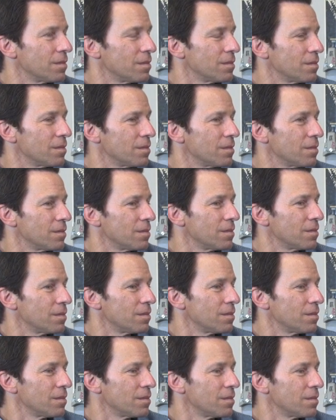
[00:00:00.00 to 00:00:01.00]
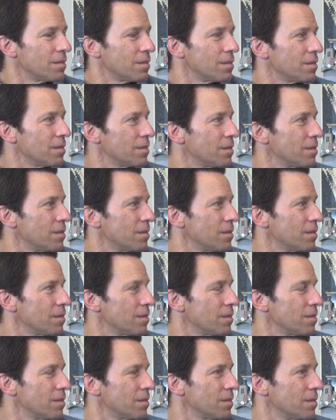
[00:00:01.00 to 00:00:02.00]

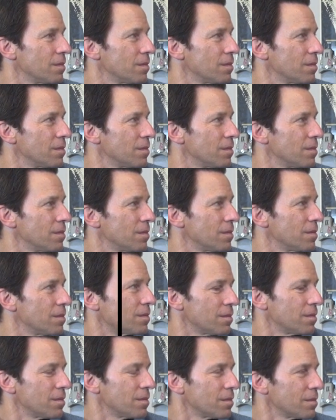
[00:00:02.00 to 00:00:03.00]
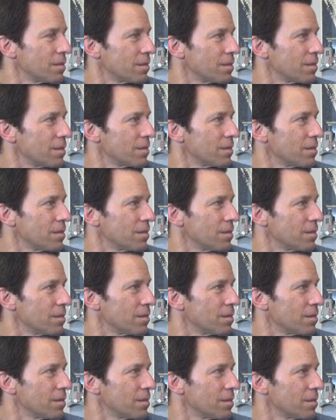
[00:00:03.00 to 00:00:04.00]

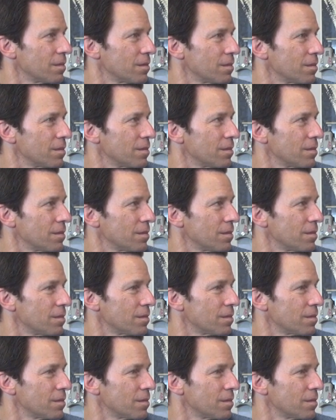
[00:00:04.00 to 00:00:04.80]
This person isn't speaking.